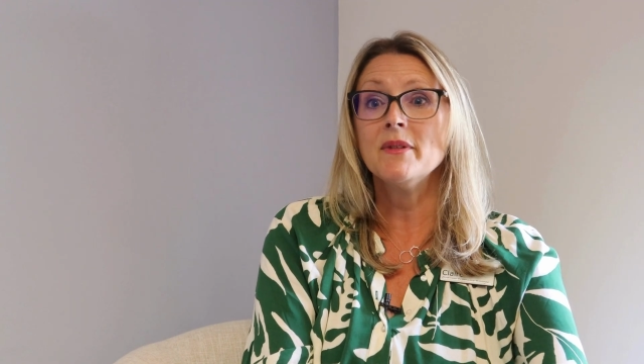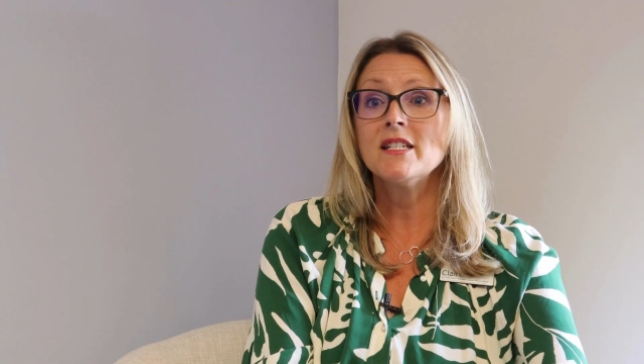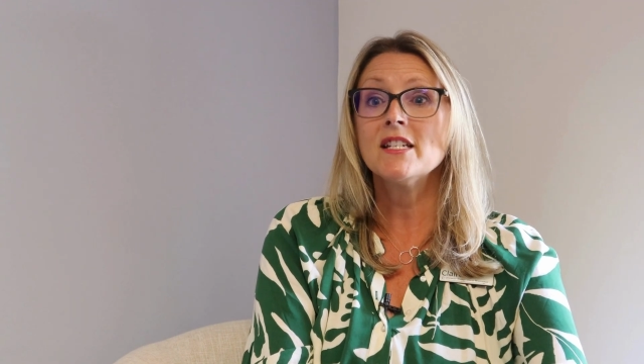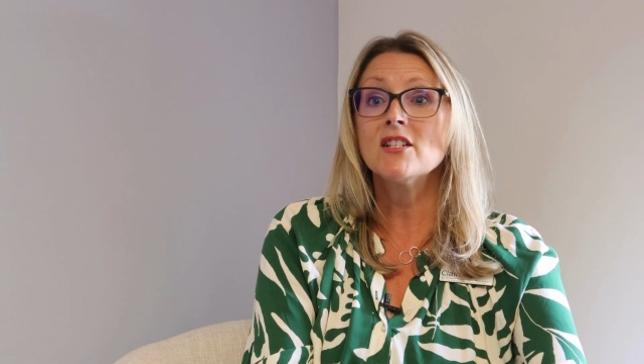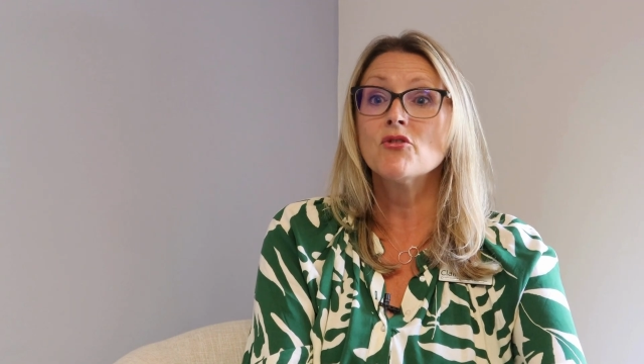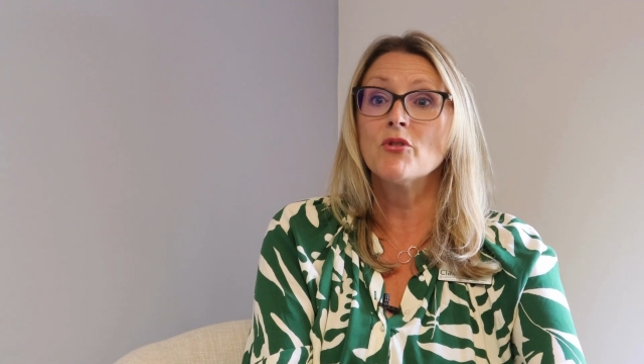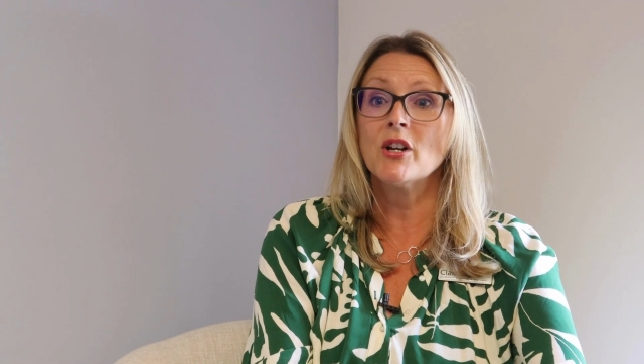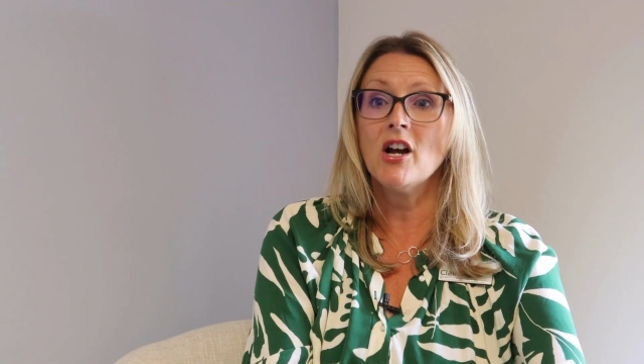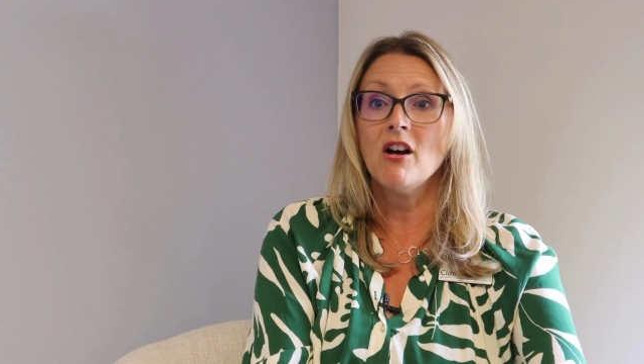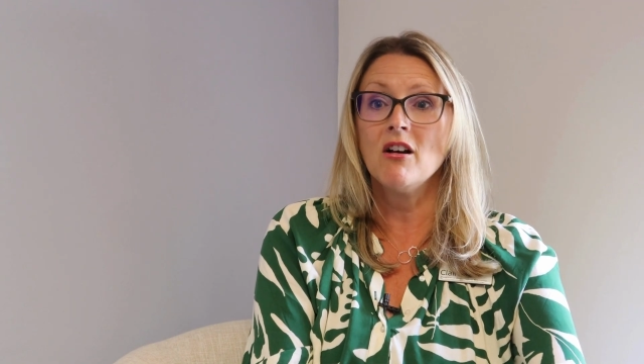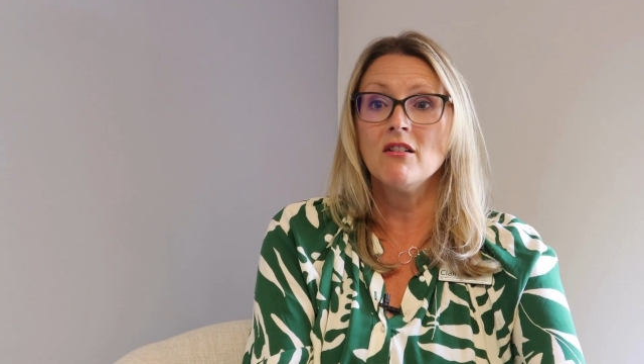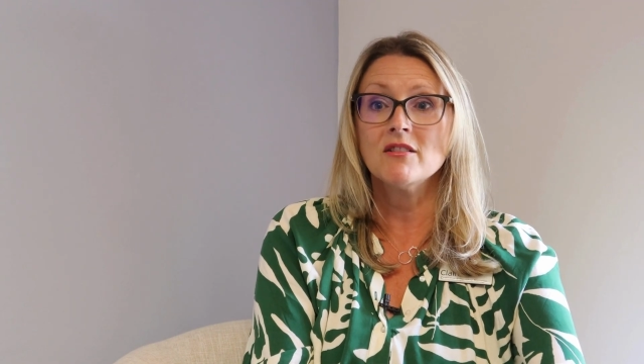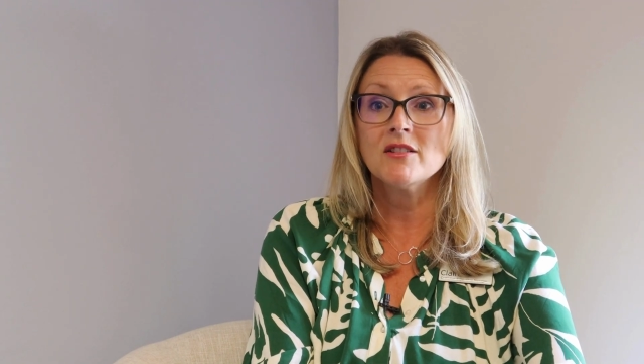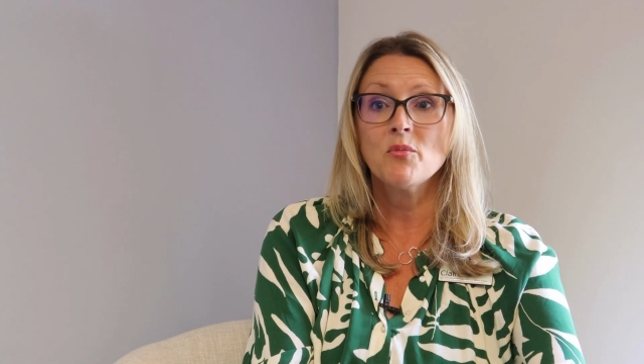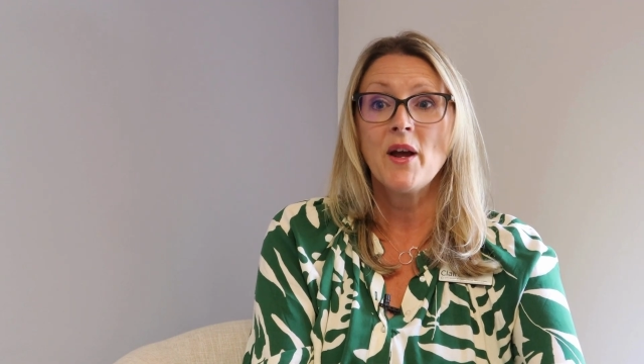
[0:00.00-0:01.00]

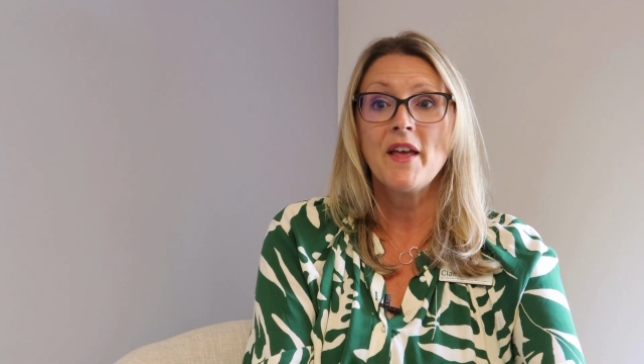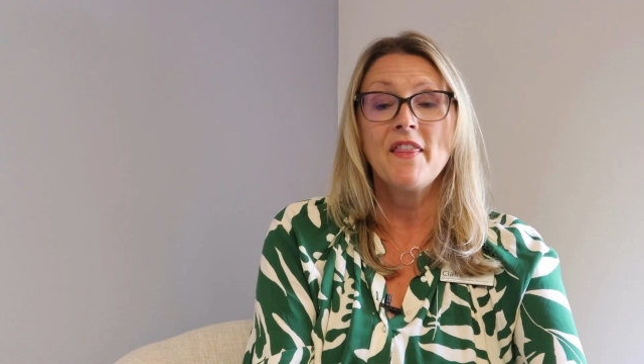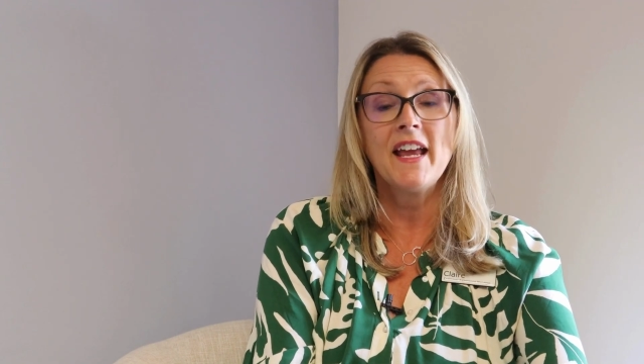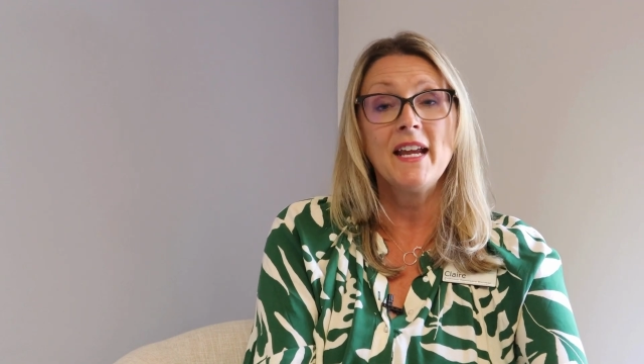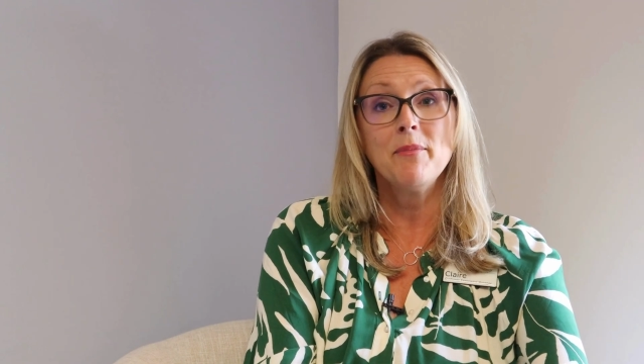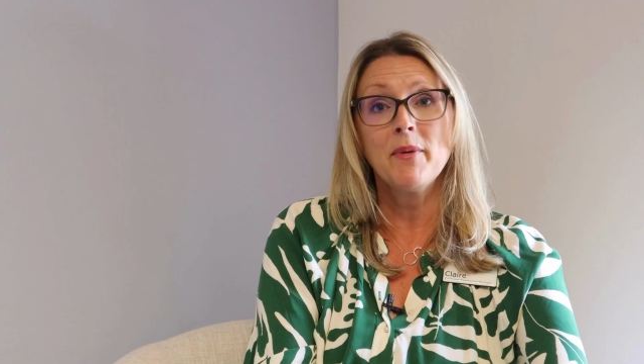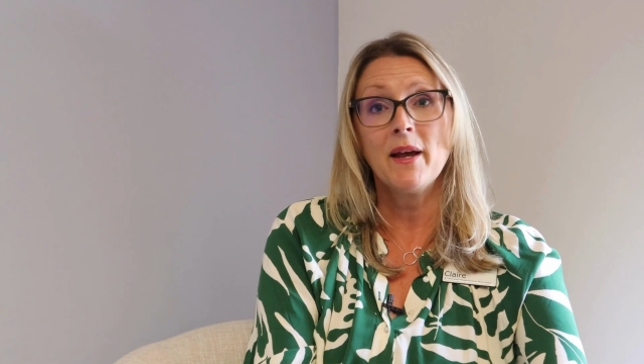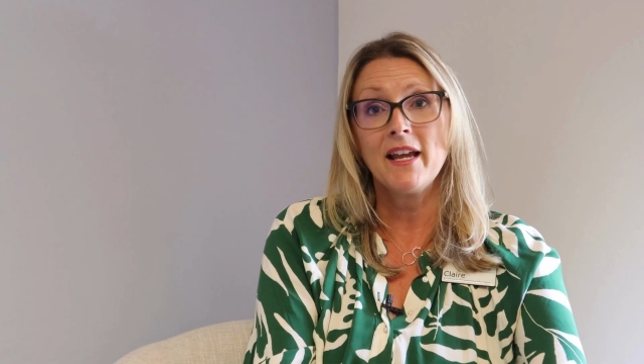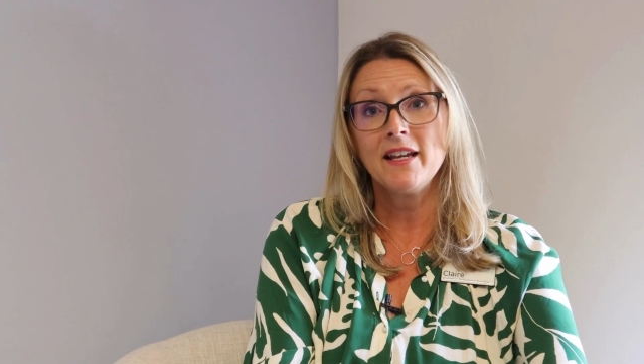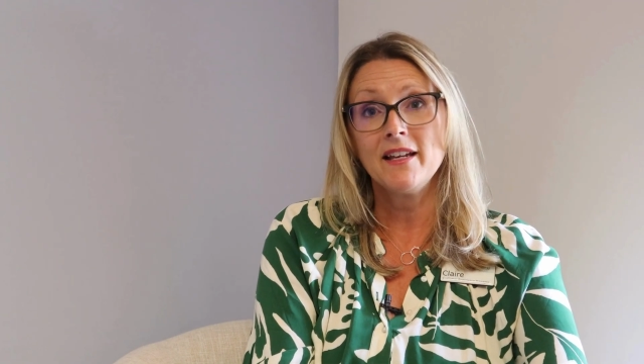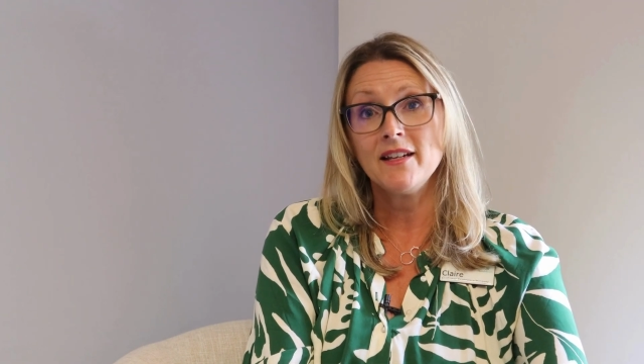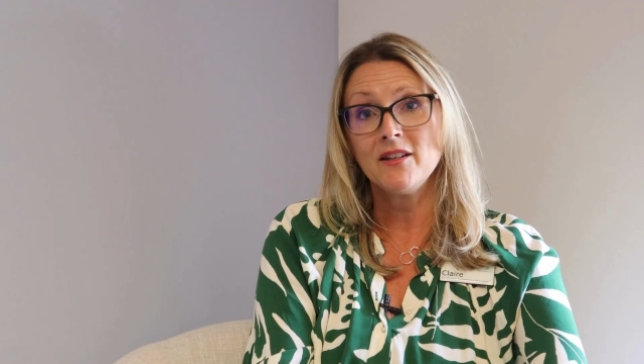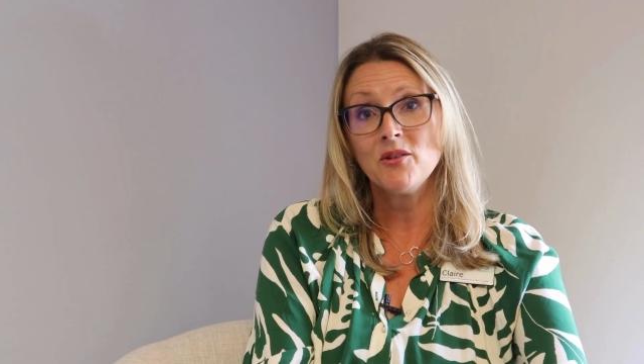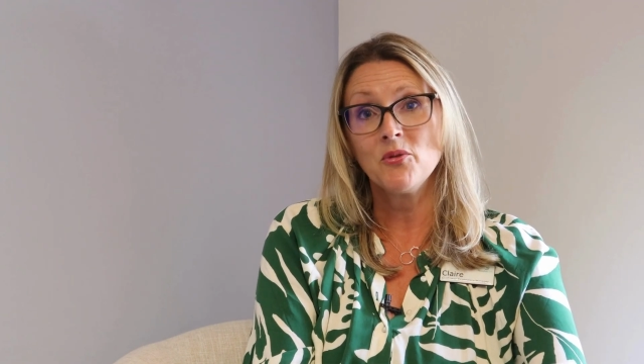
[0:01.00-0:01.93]
disregard where they pay